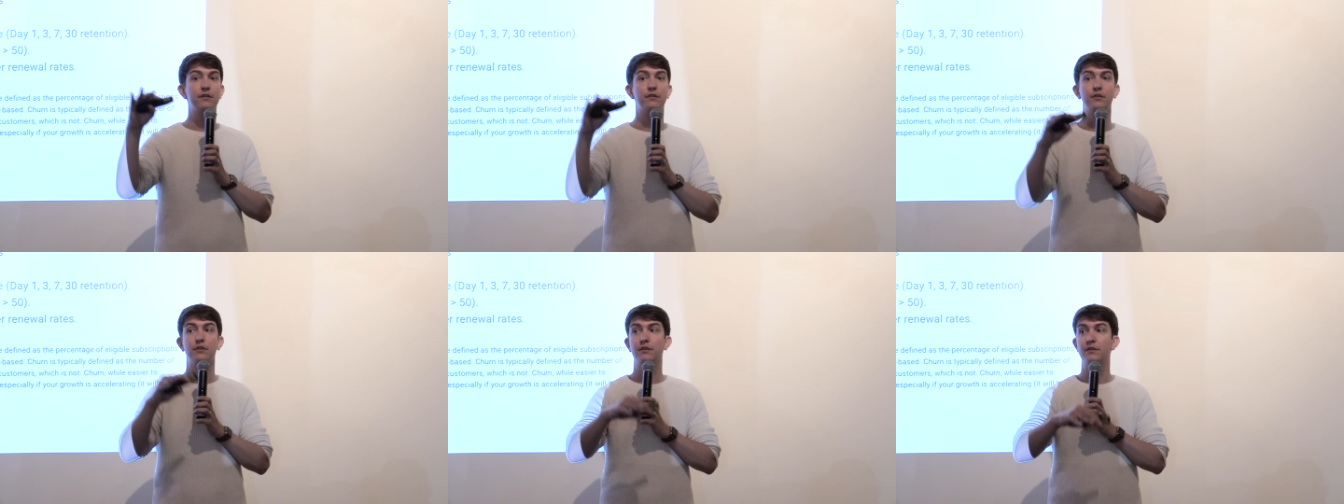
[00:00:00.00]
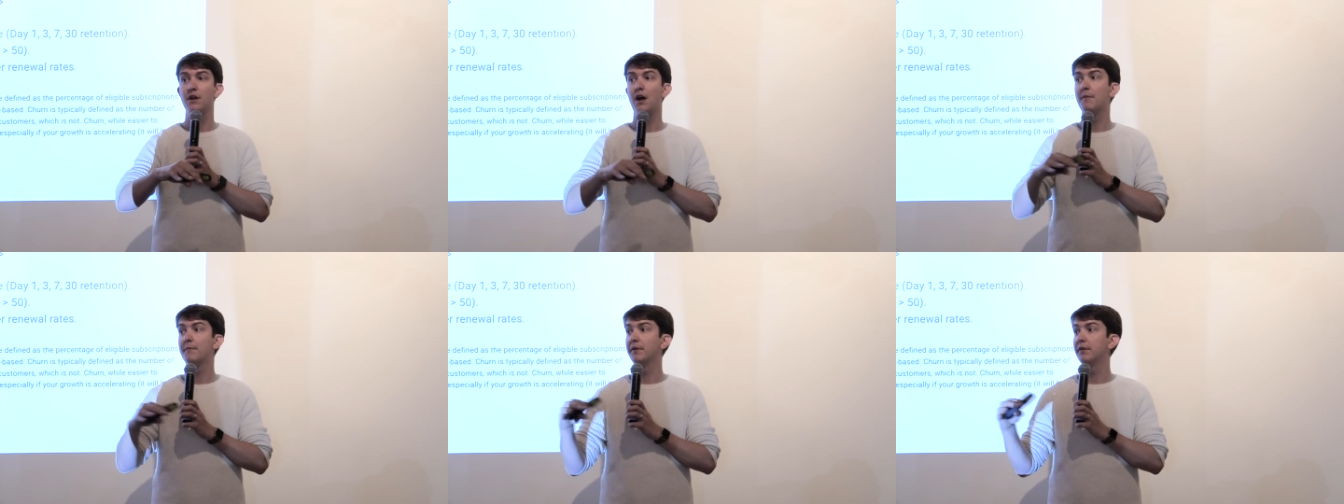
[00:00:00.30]
your
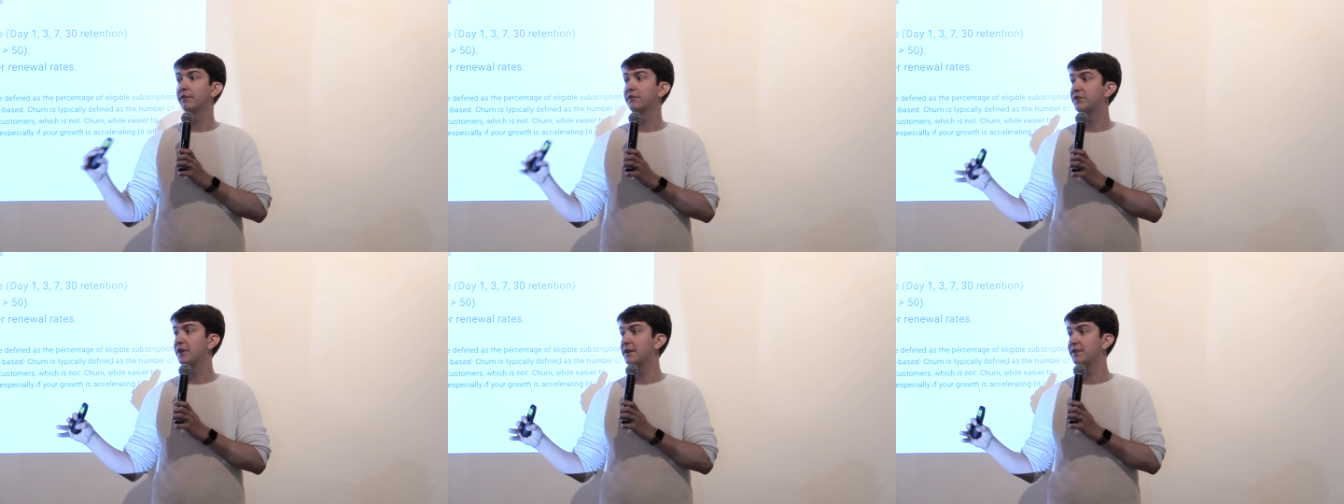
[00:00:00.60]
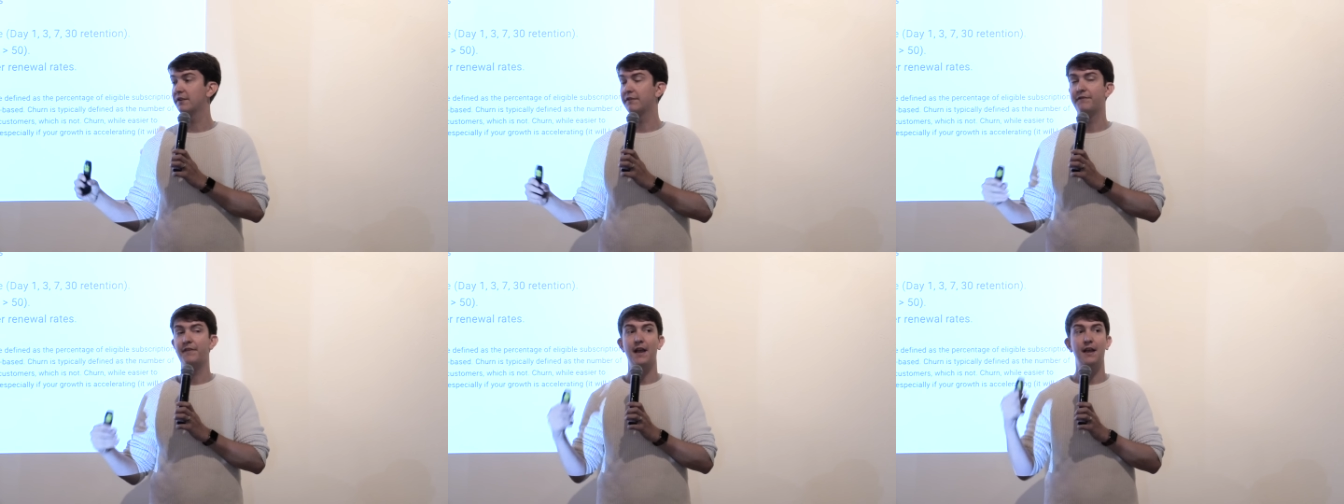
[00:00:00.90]
denominator is
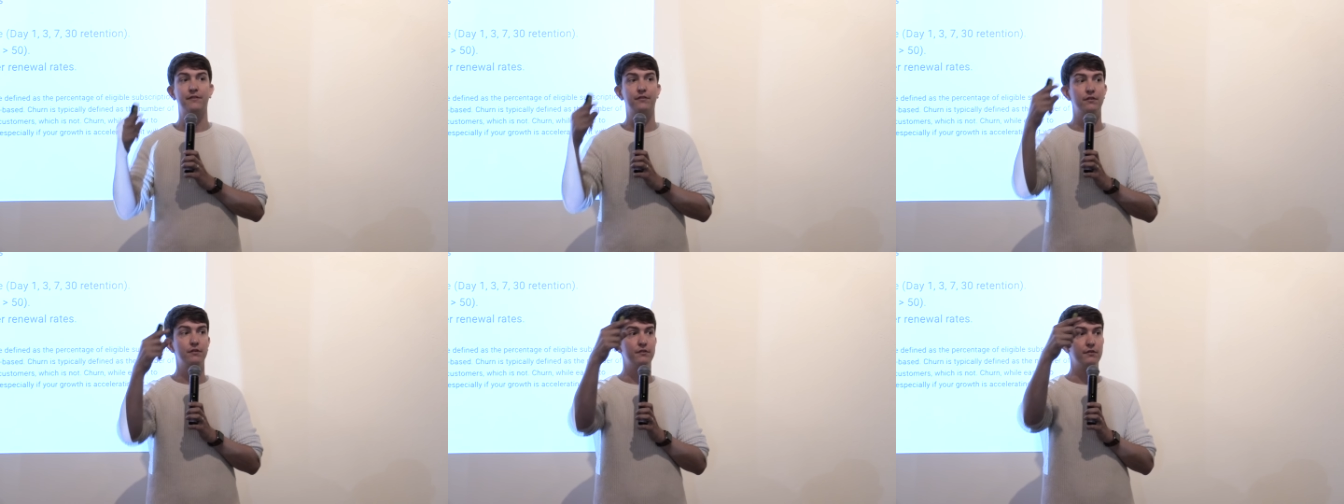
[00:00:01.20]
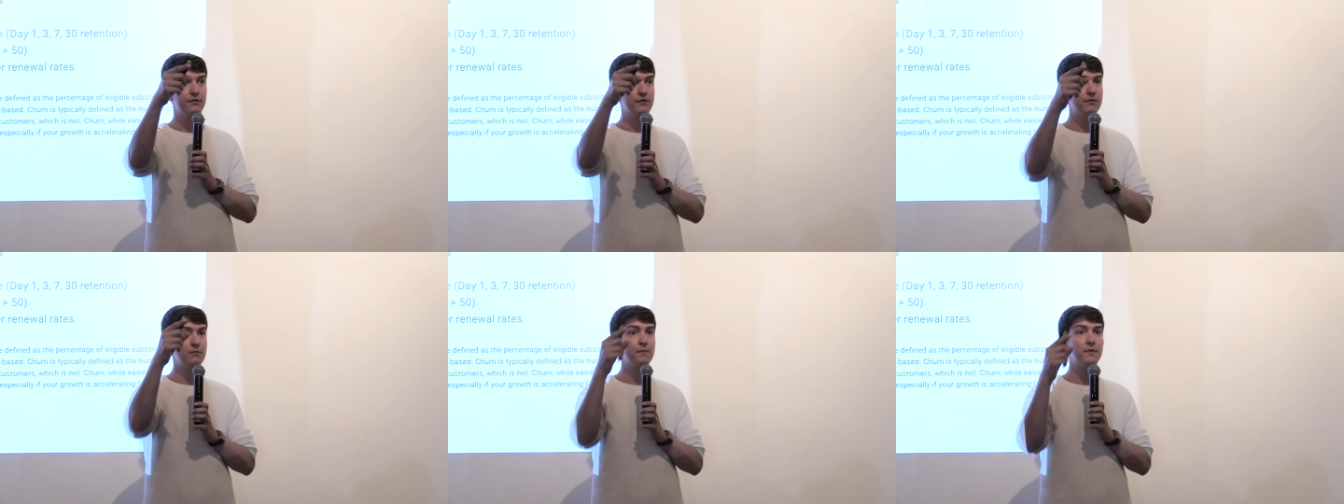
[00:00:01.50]
changing faster than
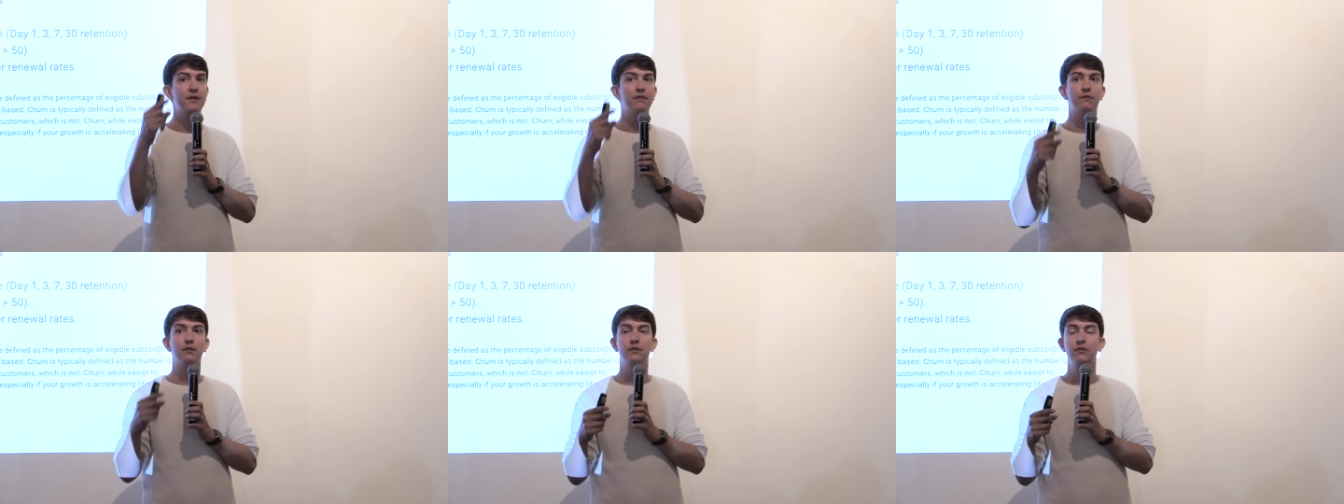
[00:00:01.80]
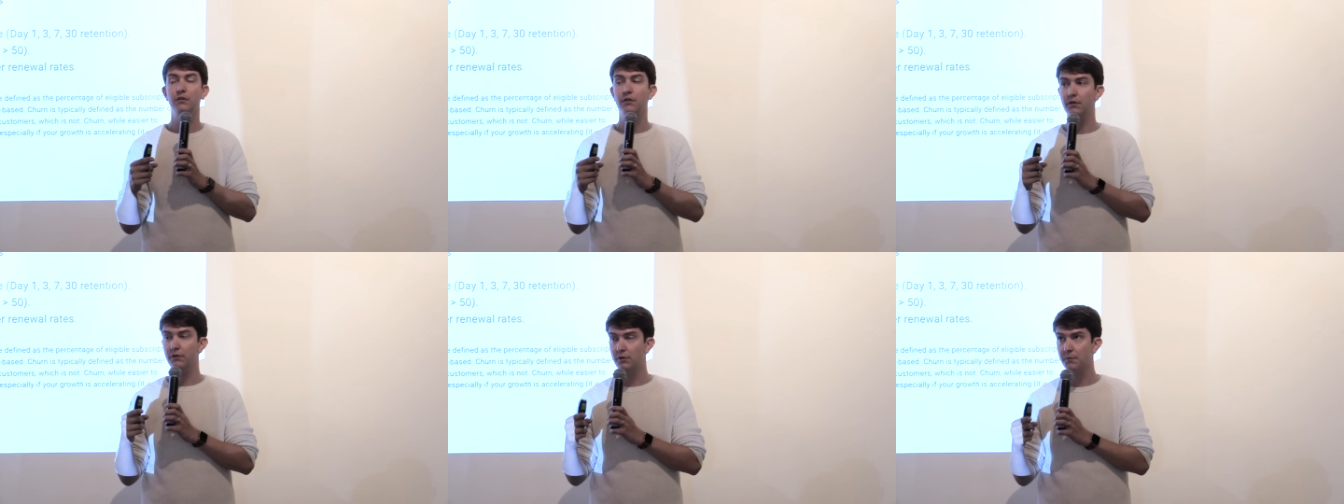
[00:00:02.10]
your
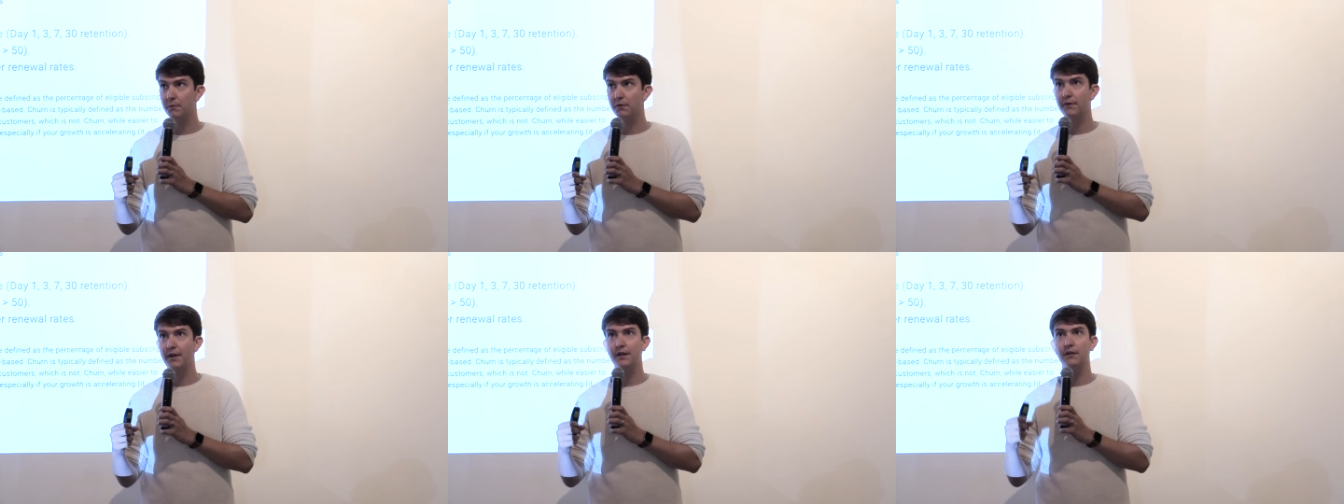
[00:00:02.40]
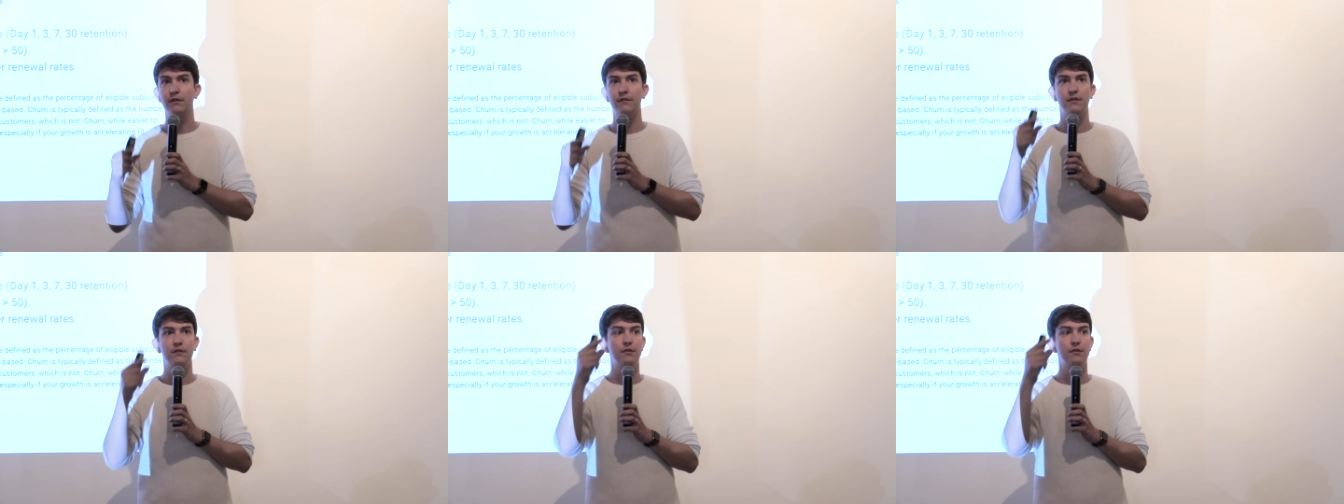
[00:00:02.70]
numerator.